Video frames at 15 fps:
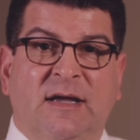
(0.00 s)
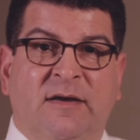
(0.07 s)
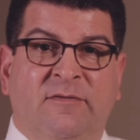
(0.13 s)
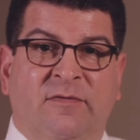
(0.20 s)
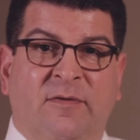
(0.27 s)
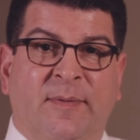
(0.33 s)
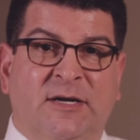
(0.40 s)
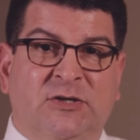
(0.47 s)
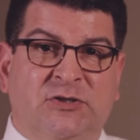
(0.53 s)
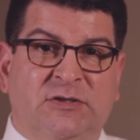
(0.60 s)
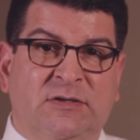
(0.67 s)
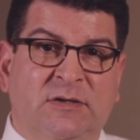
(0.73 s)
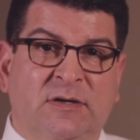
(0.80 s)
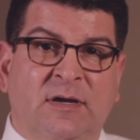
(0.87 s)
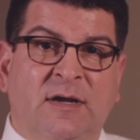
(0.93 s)

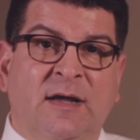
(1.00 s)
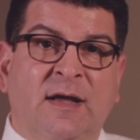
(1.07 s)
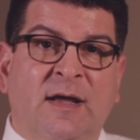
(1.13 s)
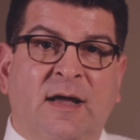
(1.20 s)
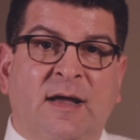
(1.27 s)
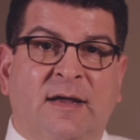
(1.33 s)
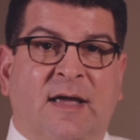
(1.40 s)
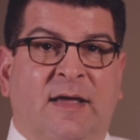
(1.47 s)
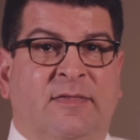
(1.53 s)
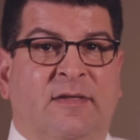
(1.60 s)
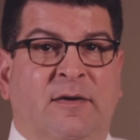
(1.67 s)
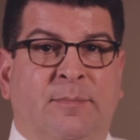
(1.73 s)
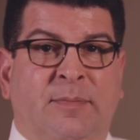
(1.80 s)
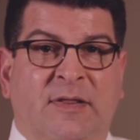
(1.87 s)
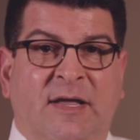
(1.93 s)
information, get
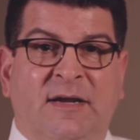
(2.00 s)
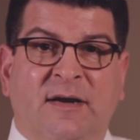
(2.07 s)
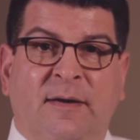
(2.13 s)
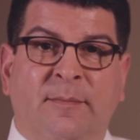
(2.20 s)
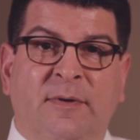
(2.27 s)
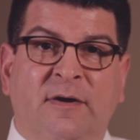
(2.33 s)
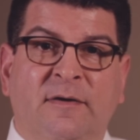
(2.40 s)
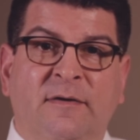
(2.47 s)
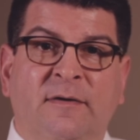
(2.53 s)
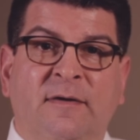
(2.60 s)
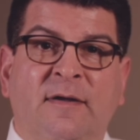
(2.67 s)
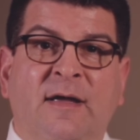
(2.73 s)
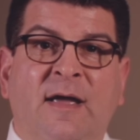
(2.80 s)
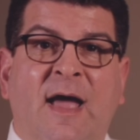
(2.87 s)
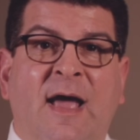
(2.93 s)
their plate number,
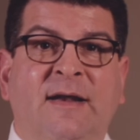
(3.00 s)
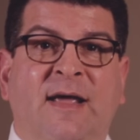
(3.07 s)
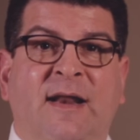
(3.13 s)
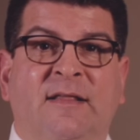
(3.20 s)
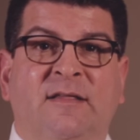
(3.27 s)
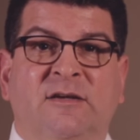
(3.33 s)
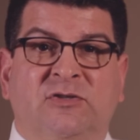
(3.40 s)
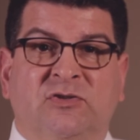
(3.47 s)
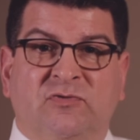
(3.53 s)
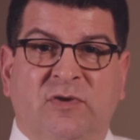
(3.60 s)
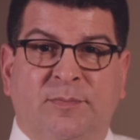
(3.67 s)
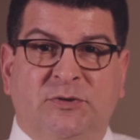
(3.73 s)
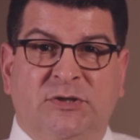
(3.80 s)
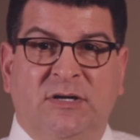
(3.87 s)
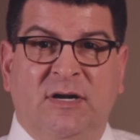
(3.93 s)
and get a
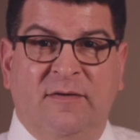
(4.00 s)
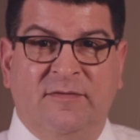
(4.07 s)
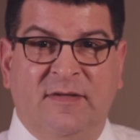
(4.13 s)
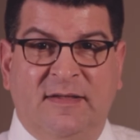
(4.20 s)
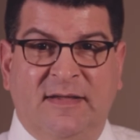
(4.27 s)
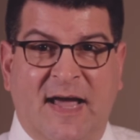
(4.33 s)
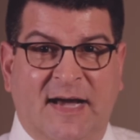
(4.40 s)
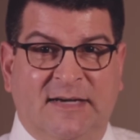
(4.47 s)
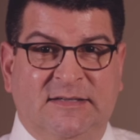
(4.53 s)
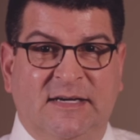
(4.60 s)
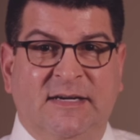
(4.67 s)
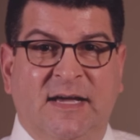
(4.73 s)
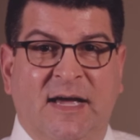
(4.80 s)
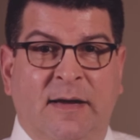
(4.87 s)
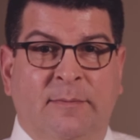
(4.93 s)
description of the taxi
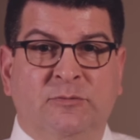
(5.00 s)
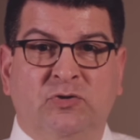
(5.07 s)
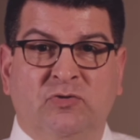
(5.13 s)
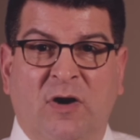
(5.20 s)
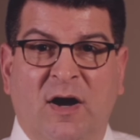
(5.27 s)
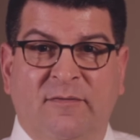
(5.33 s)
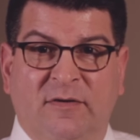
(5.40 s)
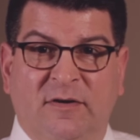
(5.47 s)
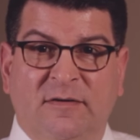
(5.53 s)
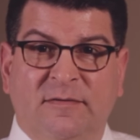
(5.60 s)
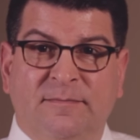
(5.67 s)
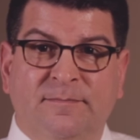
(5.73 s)
cab driver.